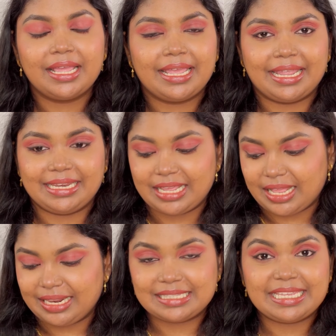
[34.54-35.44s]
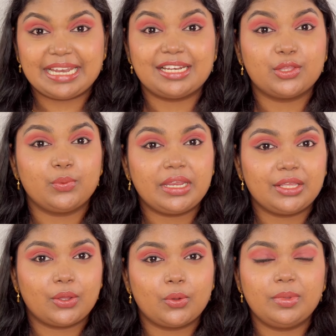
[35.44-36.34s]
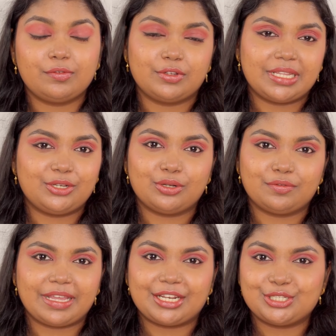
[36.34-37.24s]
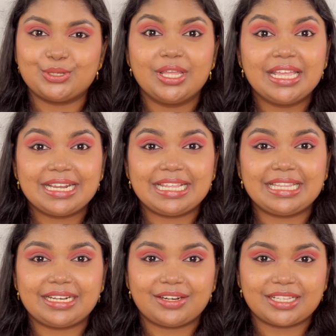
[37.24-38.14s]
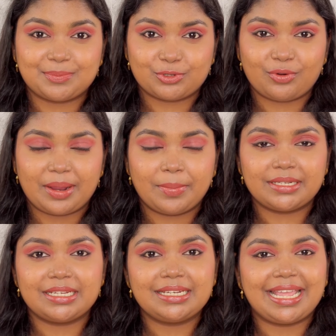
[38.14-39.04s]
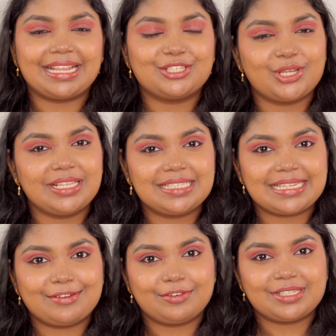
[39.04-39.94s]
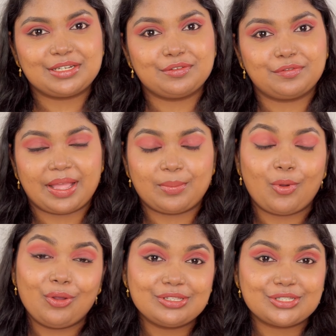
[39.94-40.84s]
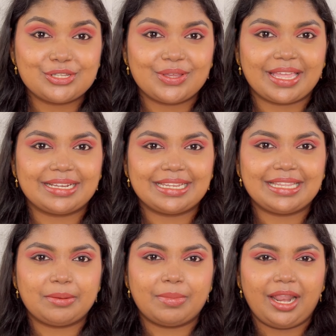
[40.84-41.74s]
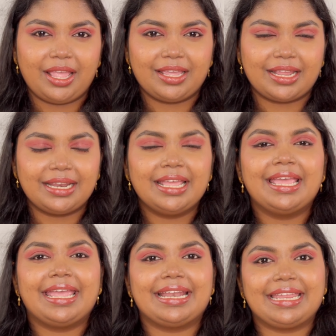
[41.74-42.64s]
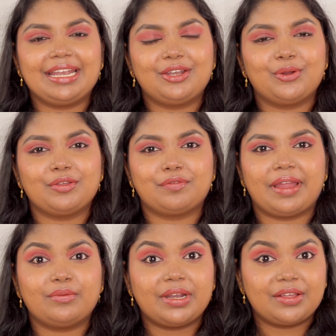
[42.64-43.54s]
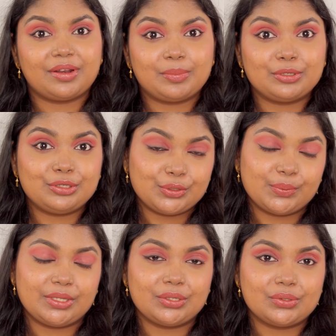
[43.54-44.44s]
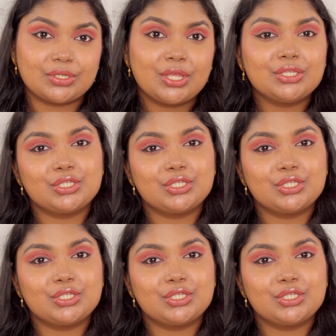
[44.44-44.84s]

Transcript: And yeah, let's get into the video. Before that, don't forget to click that red subscribe button and join Stylefit fam. Also, you can click that bell icon and get notified whenever I upload new videos.